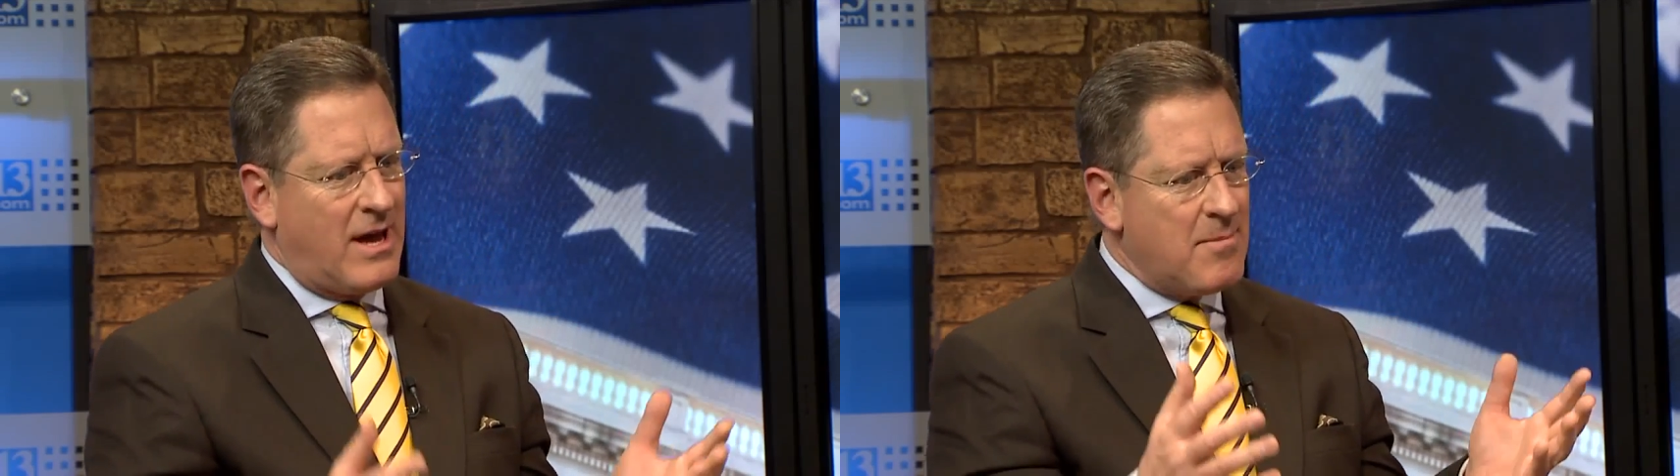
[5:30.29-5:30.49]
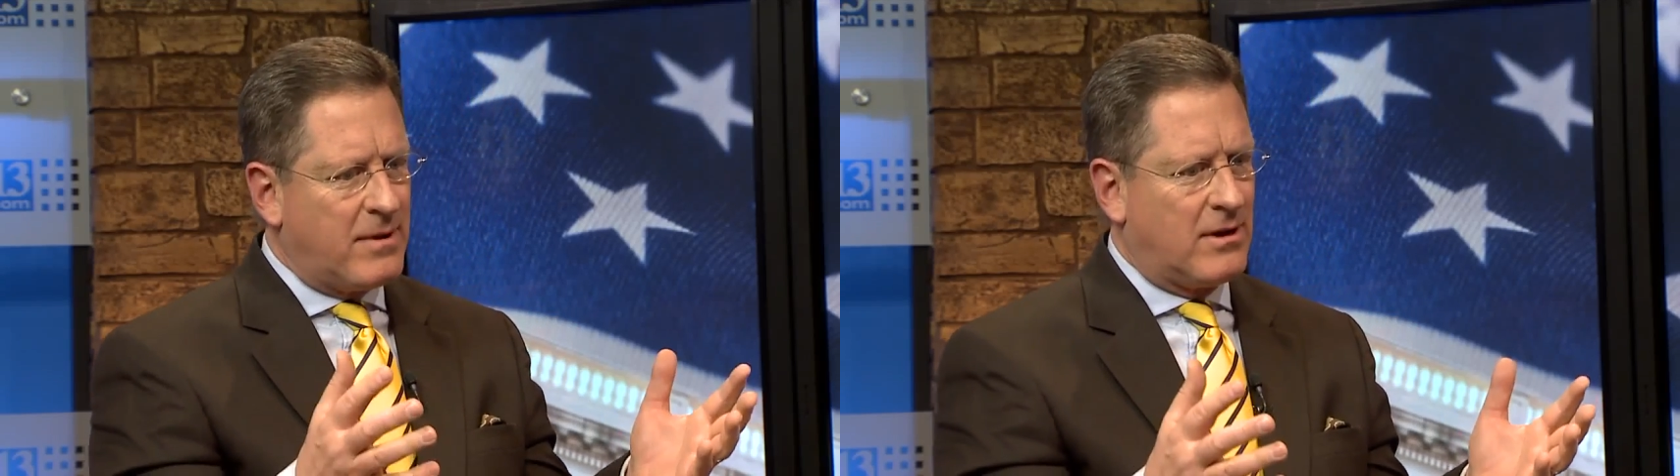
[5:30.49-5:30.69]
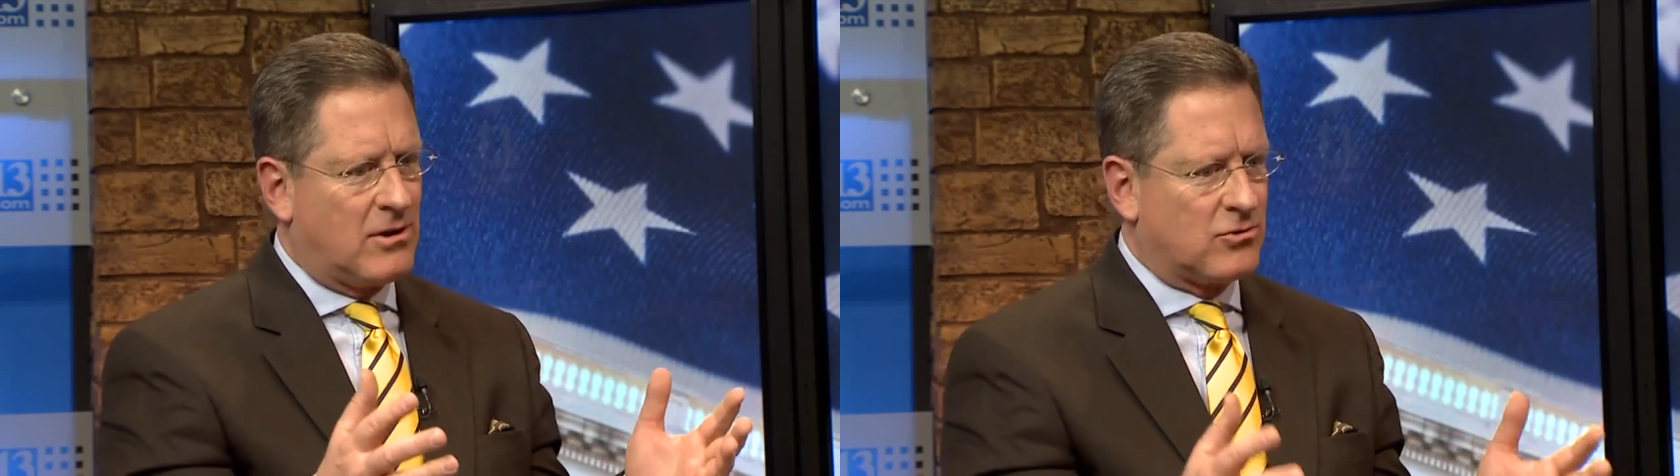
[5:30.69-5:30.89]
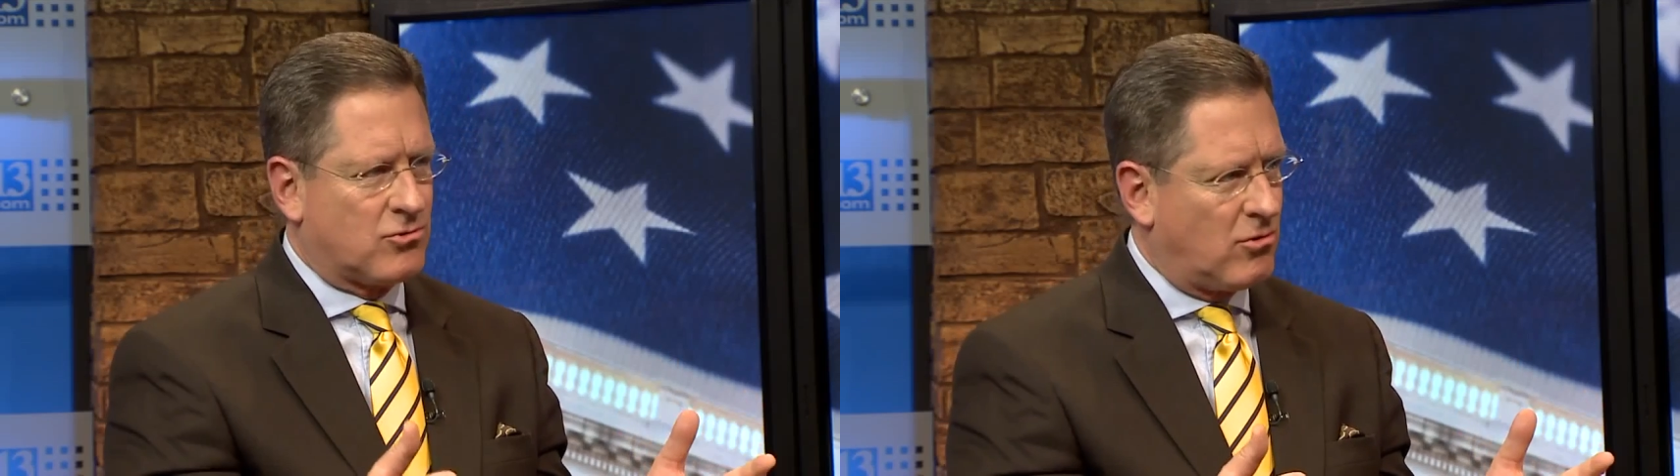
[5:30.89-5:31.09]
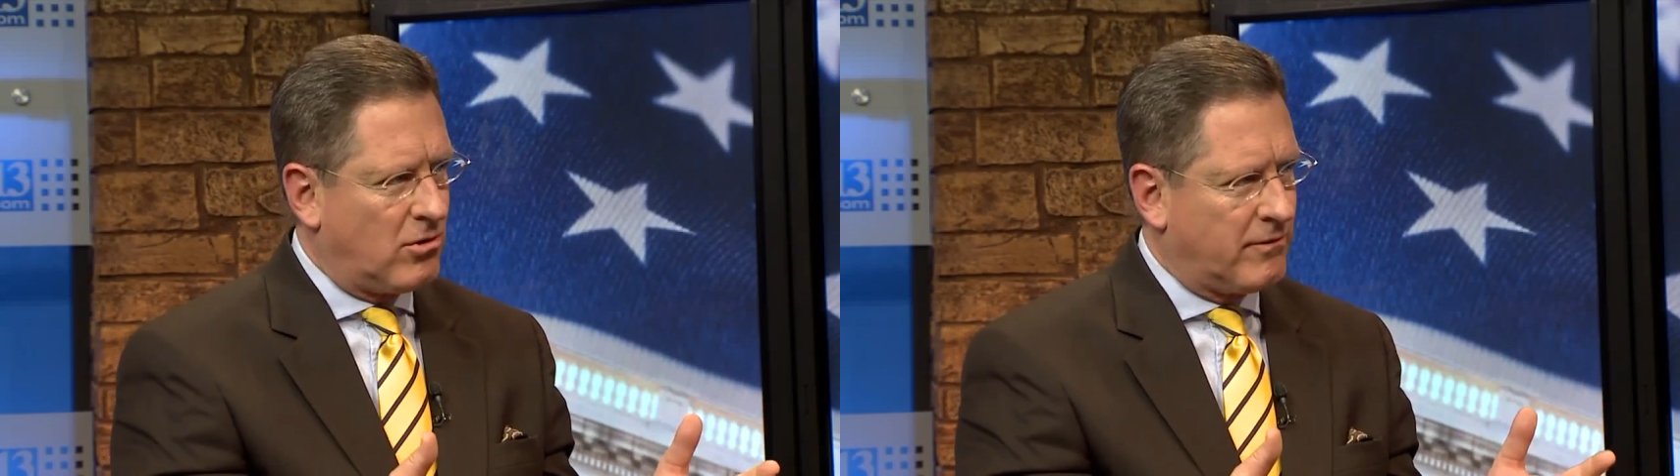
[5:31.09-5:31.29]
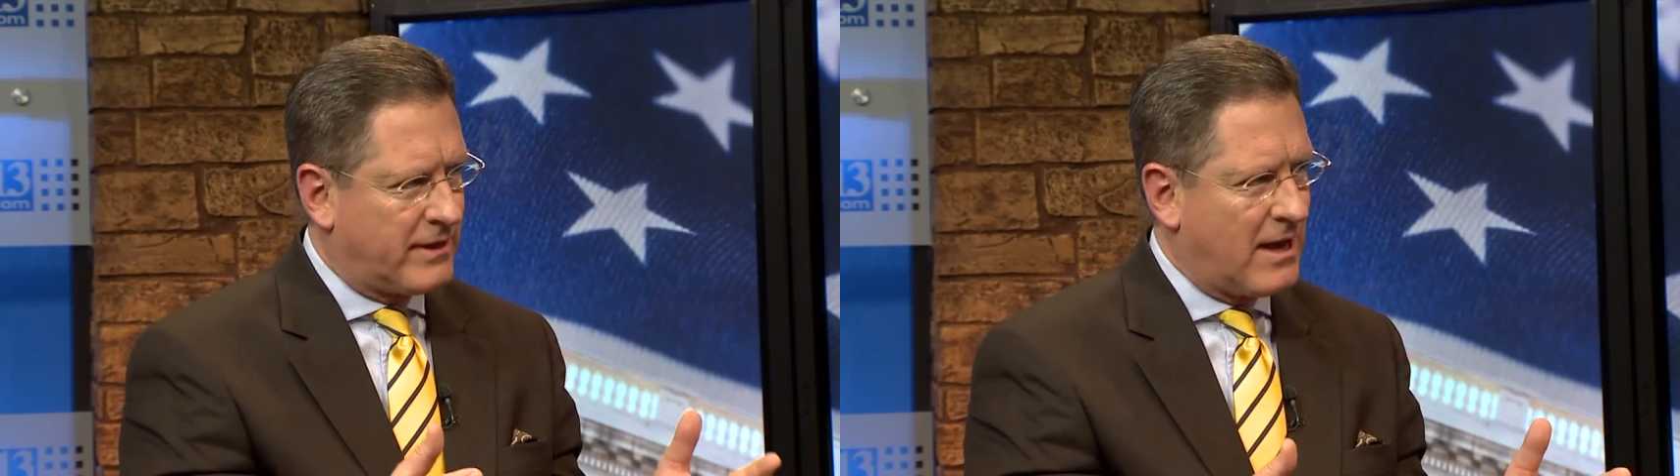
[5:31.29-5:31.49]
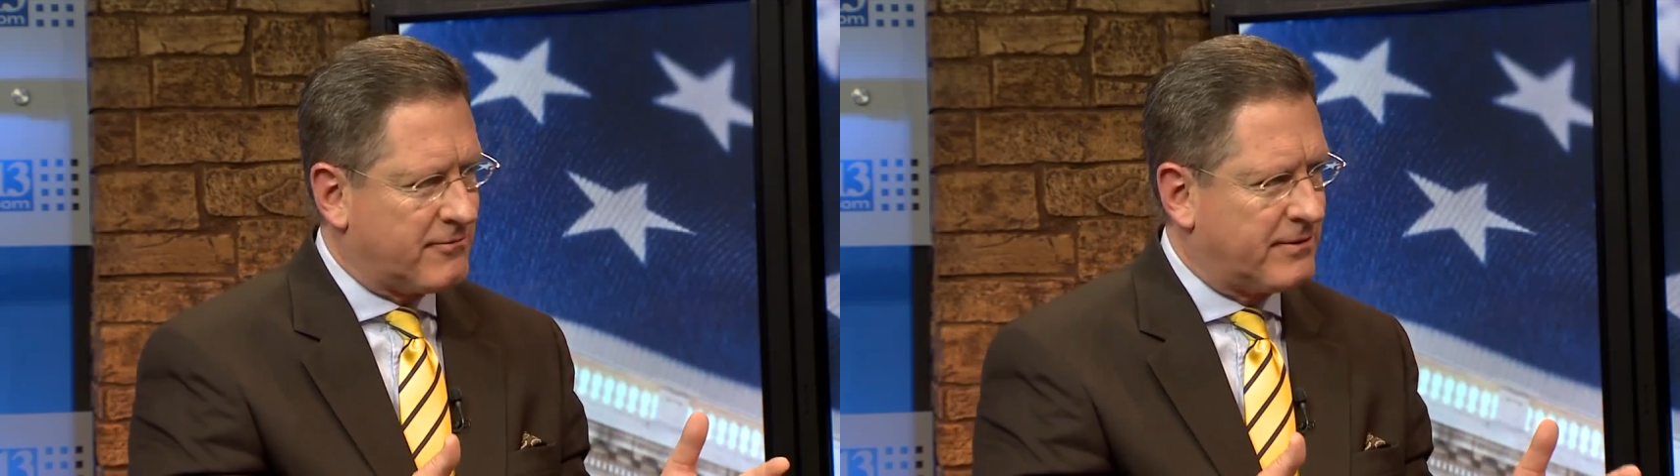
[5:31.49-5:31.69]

keeping control of that